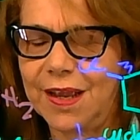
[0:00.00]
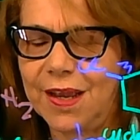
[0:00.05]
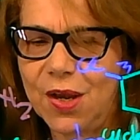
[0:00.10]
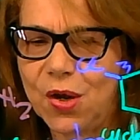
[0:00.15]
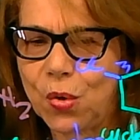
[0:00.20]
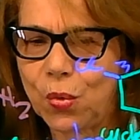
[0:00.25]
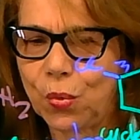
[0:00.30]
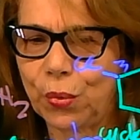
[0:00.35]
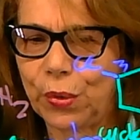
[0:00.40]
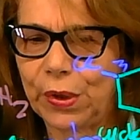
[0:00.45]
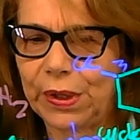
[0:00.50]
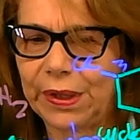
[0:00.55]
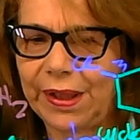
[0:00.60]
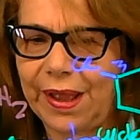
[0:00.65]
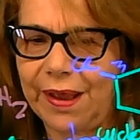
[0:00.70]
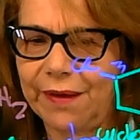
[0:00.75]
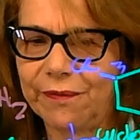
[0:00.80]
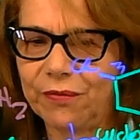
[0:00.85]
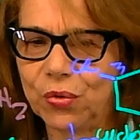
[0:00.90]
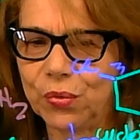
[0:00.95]
We'll have
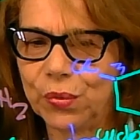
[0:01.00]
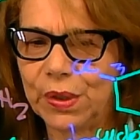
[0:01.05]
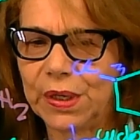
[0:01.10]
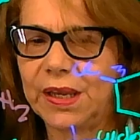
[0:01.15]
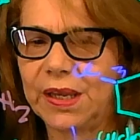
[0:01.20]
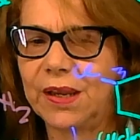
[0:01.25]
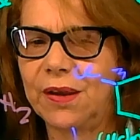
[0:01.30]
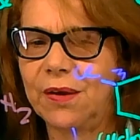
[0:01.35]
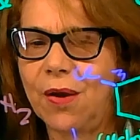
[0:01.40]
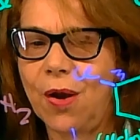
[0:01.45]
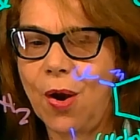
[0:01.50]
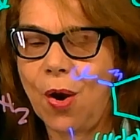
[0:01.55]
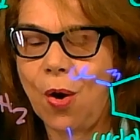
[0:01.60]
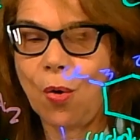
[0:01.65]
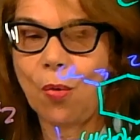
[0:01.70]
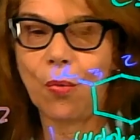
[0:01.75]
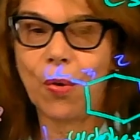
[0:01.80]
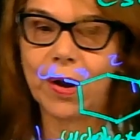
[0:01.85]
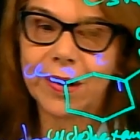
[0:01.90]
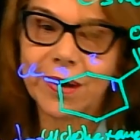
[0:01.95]
only 1
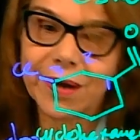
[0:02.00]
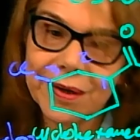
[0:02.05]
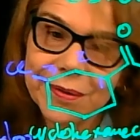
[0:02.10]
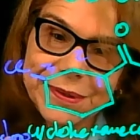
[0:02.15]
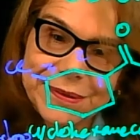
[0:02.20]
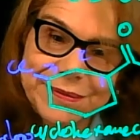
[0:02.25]
carbon.